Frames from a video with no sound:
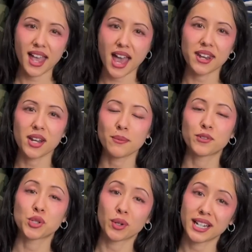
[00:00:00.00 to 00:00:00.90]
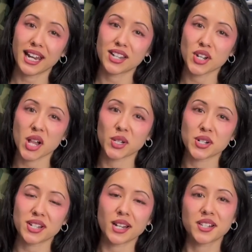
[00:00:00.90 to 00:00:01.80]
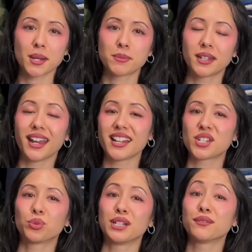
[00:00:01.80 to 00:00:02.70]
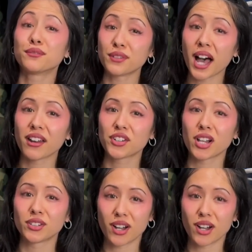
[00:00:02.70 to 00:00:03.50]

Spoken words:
Had it up for $28, accepted a $25